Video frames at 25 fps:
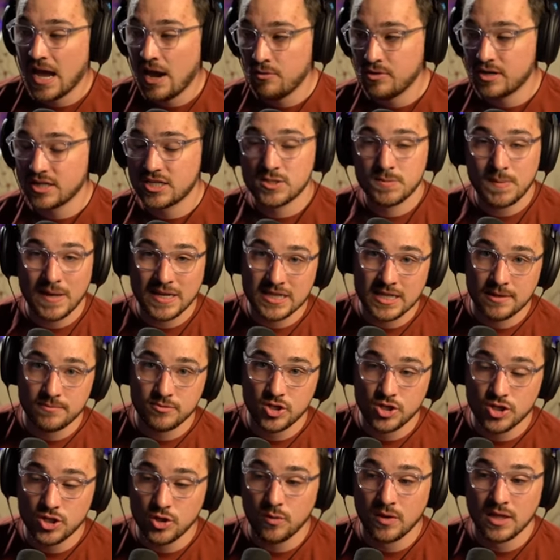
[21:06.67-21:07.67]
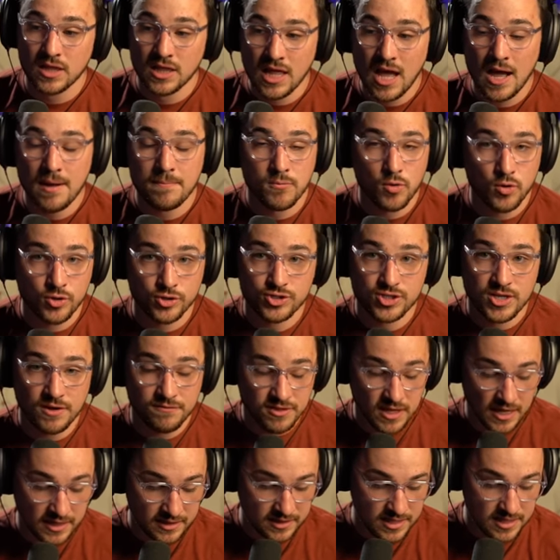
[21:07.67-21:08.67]
I would expect them to do a lot more
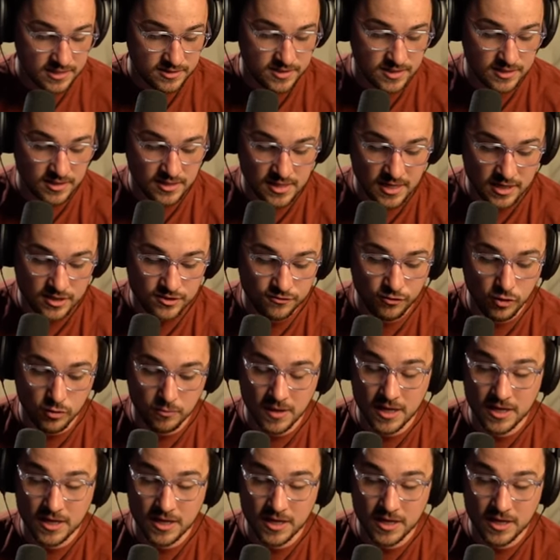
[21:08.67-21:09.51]
stuff like this in the next few